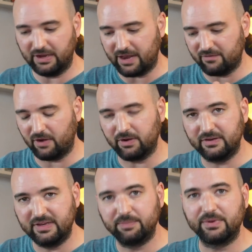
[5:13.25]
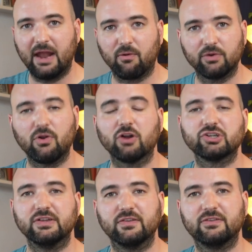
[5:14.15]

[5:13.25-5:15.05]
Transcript: and very deep narrow notches,